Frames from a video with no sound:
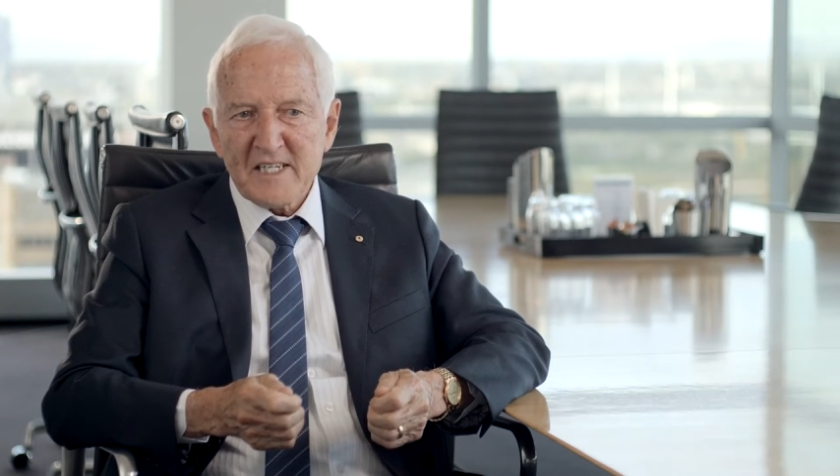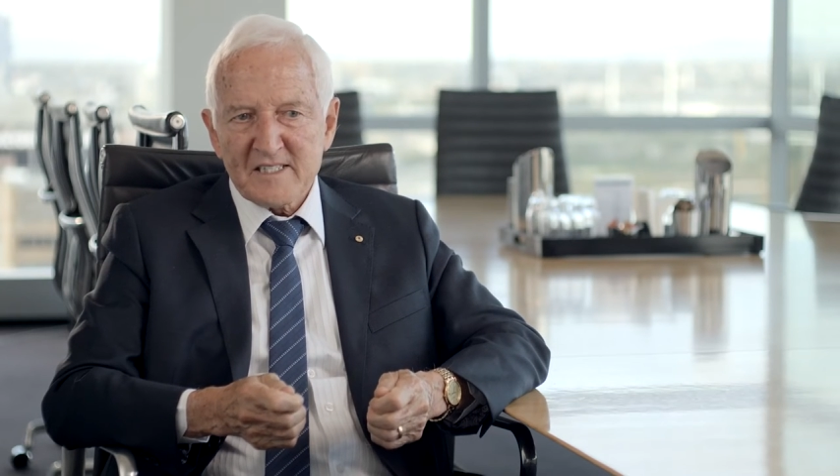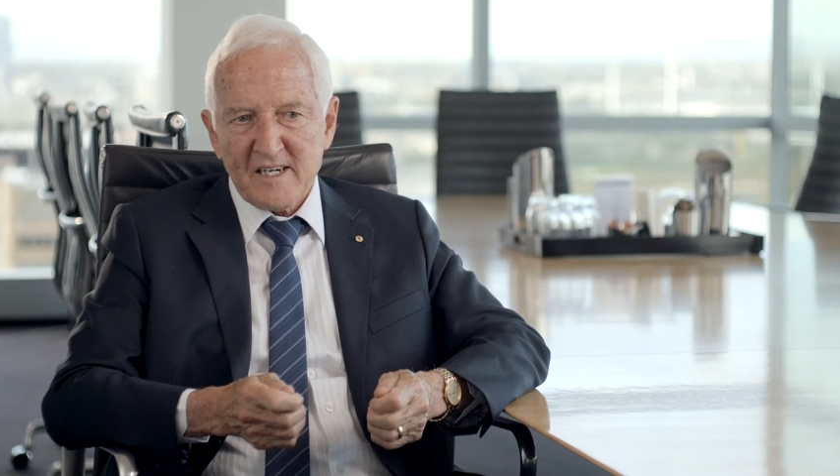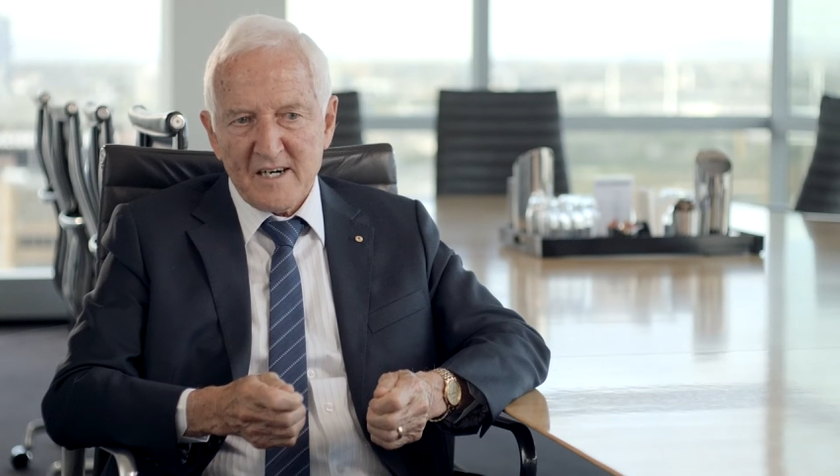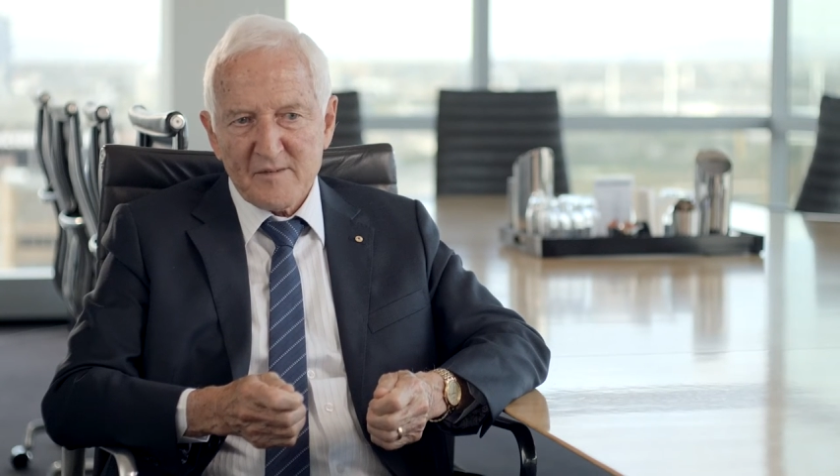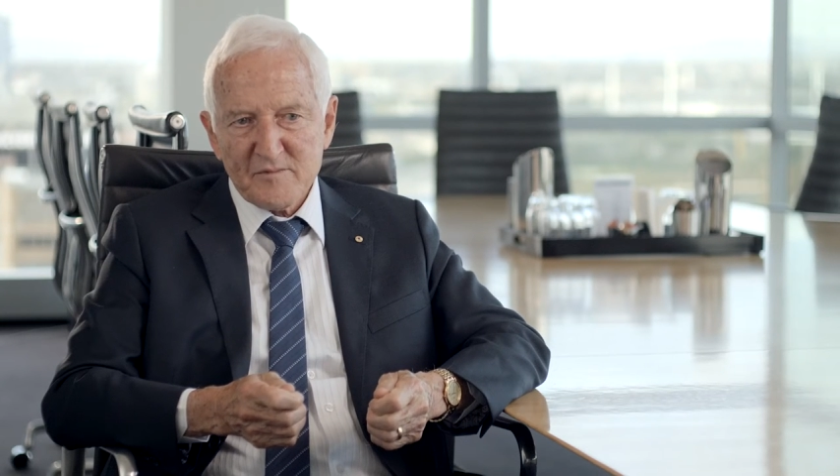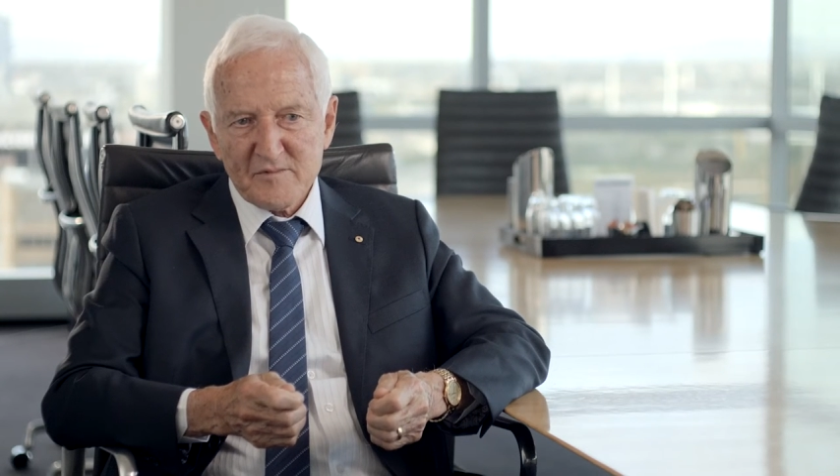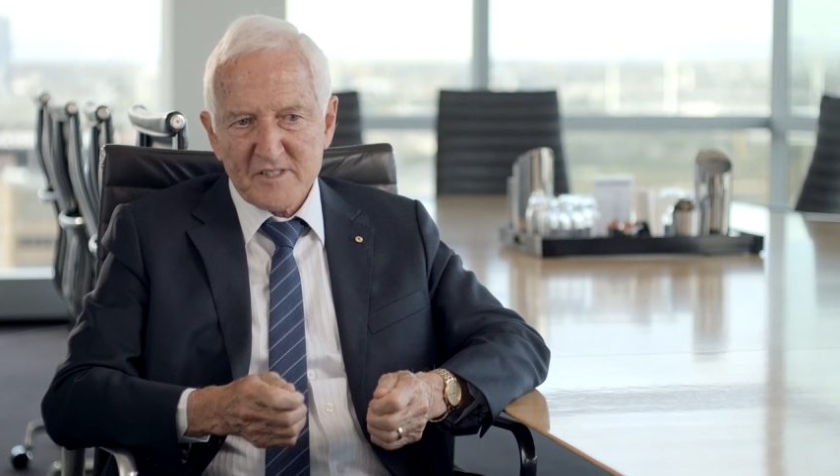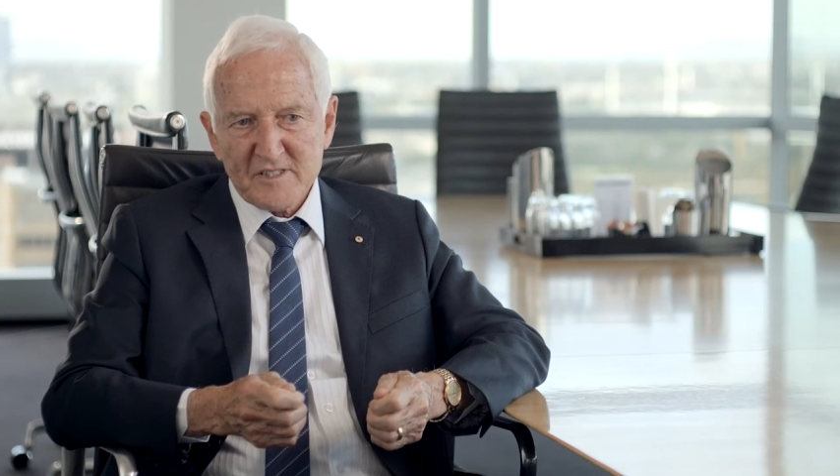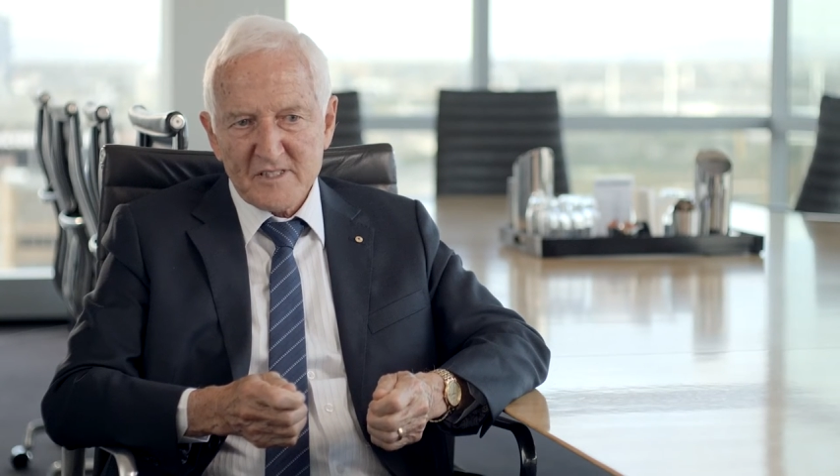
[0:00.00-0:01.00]

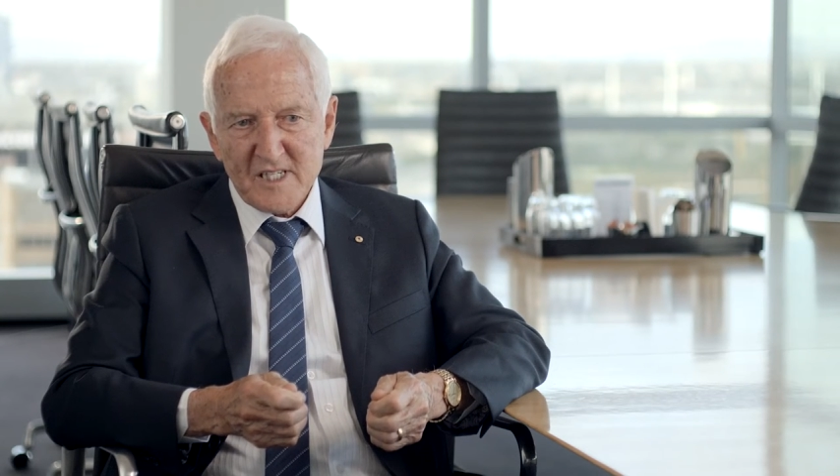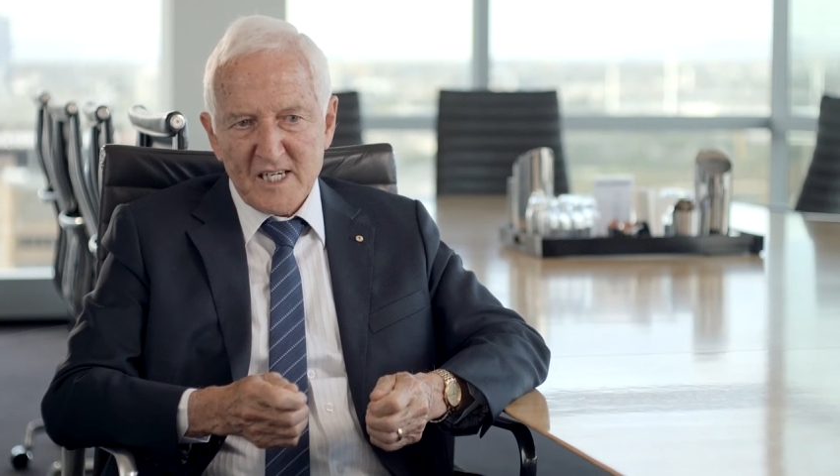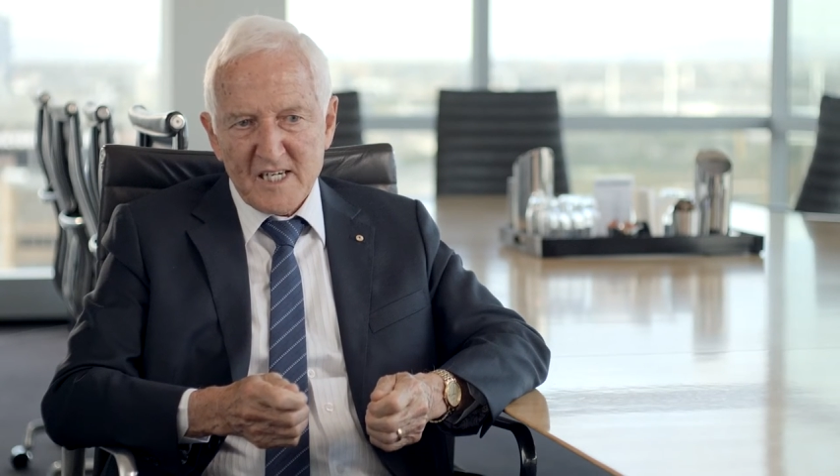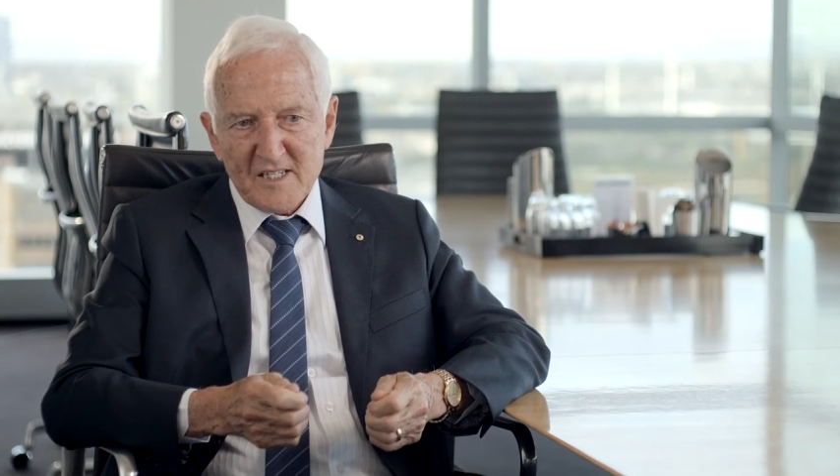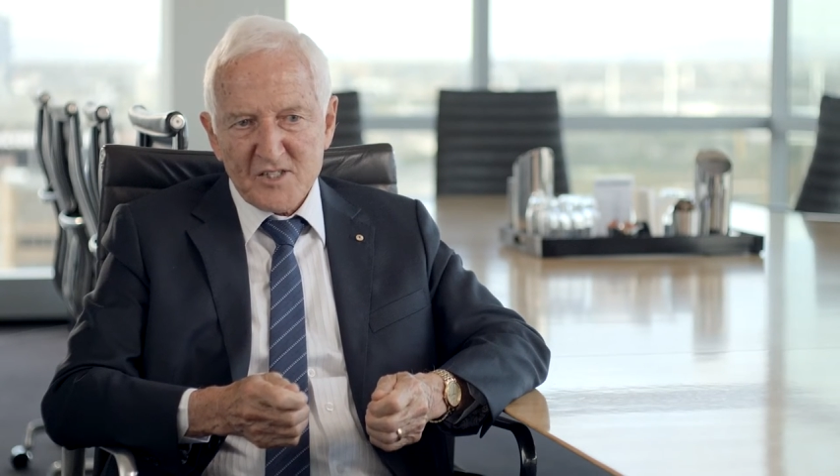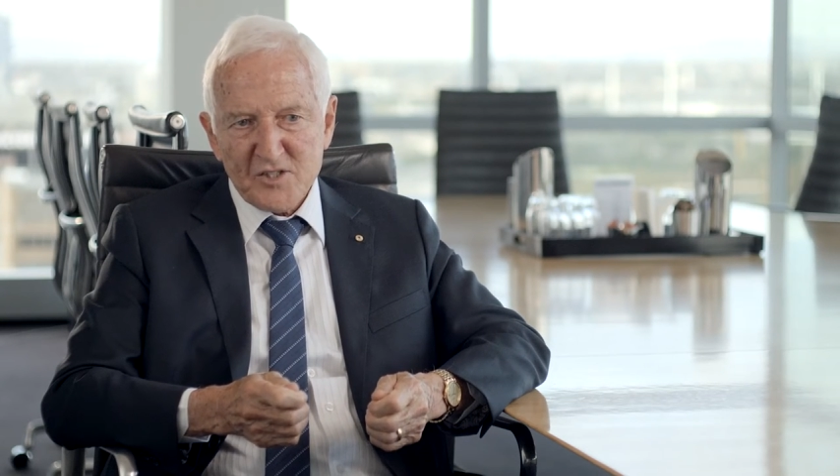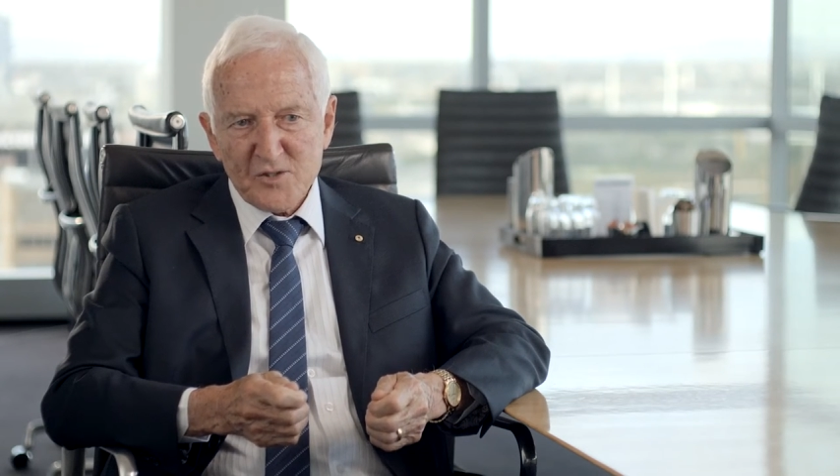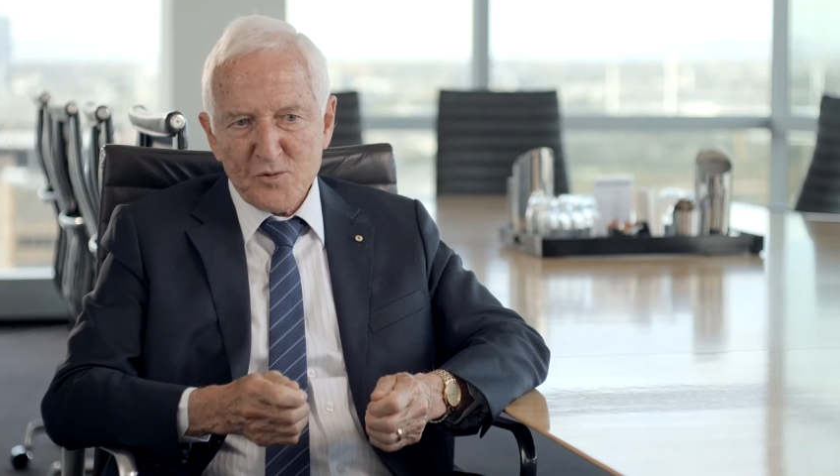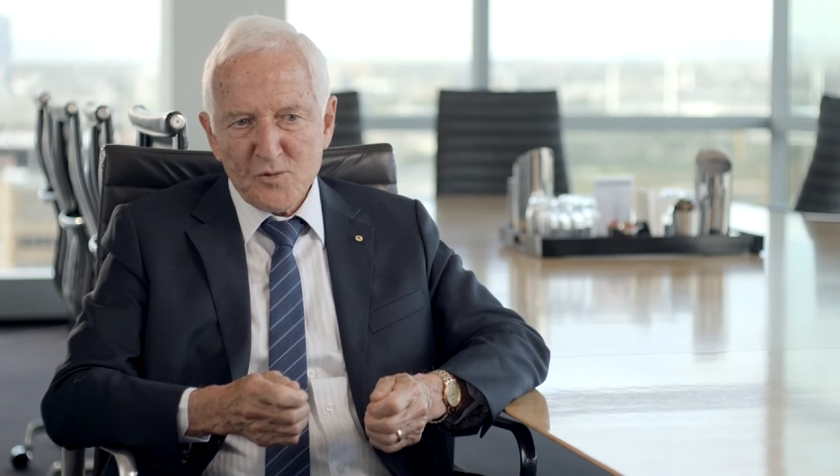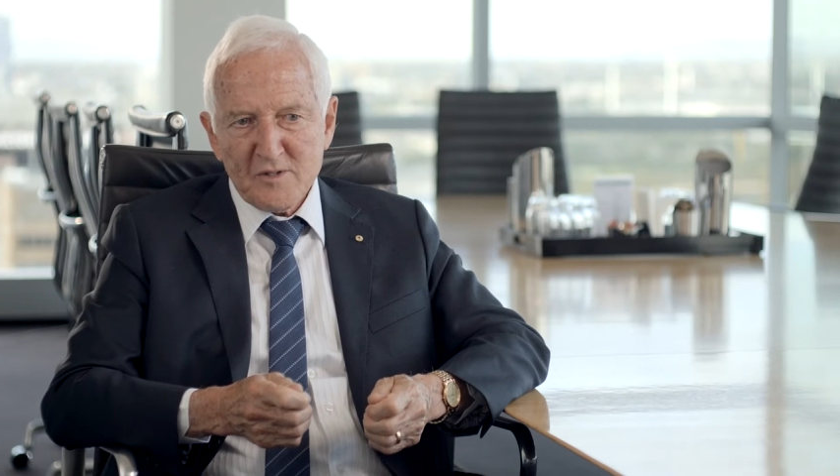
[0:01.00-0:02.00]
times
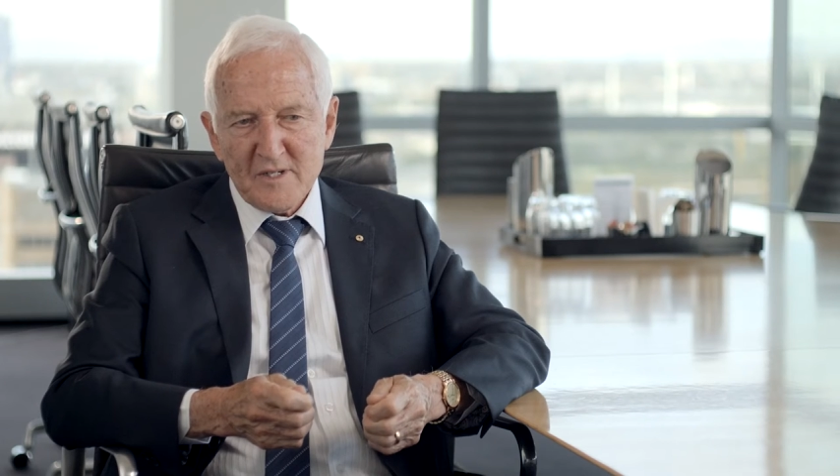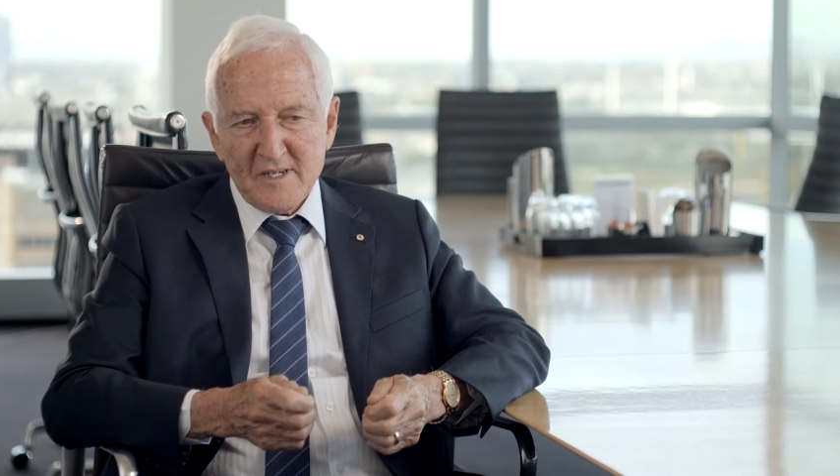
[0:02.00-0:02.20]
to